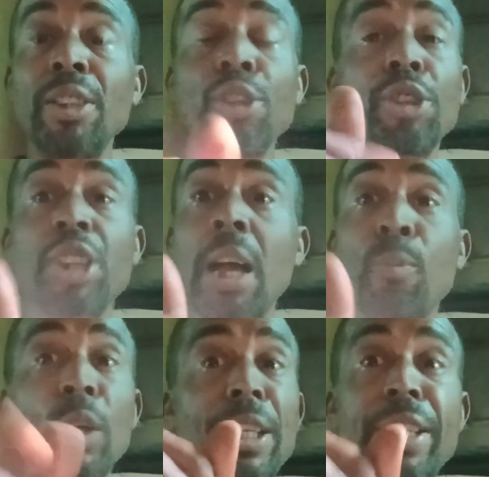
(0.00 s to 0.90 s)
your job
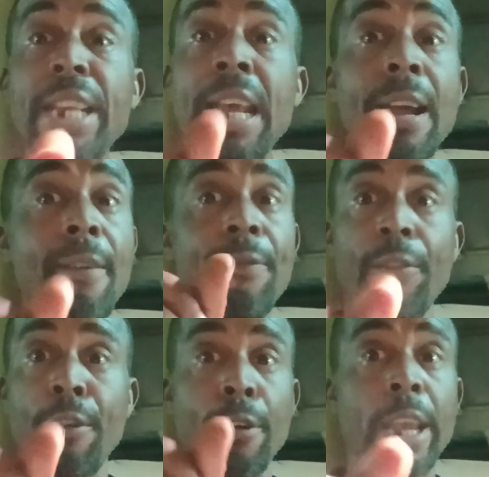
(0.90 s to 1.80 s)
will
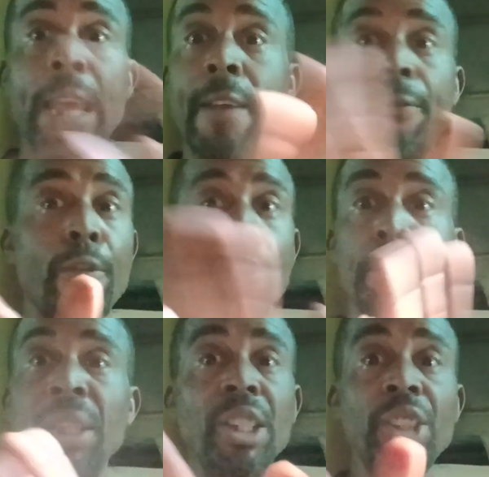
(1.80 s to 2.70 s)
never ever
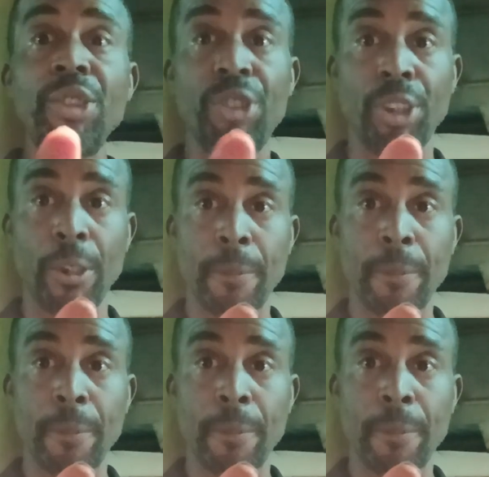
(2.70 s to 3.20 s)
be easy.